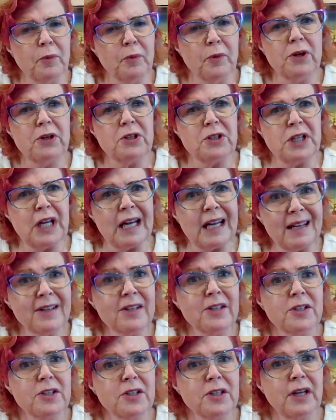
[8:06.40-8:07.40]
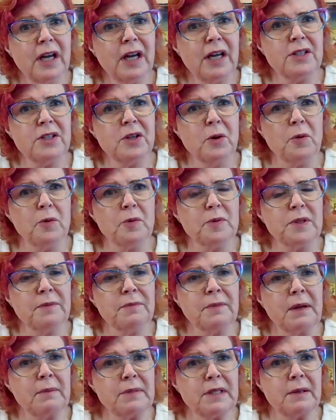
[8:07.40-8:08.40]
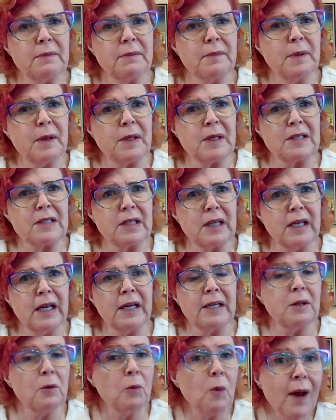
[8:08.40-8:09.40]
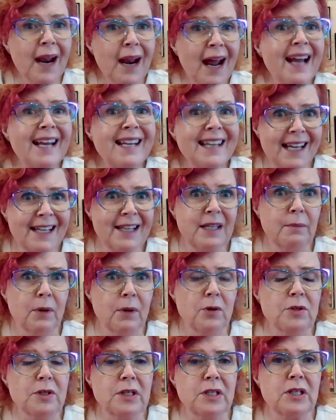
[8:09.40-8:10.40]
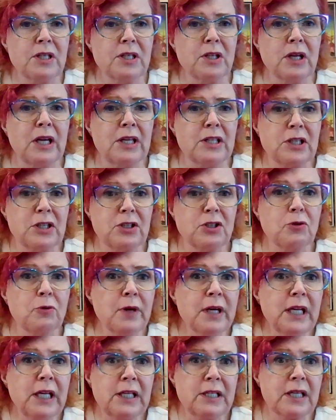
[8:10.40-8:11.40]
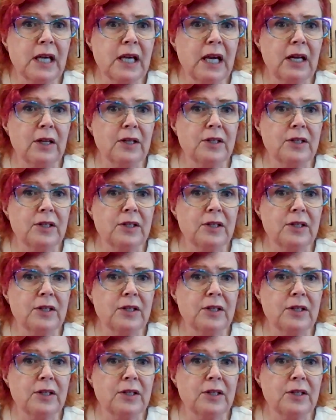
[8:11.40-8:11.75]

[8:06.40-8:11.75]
British English, and so sometimes that bit doesn't connect. The one I like the most is it's a screening scale.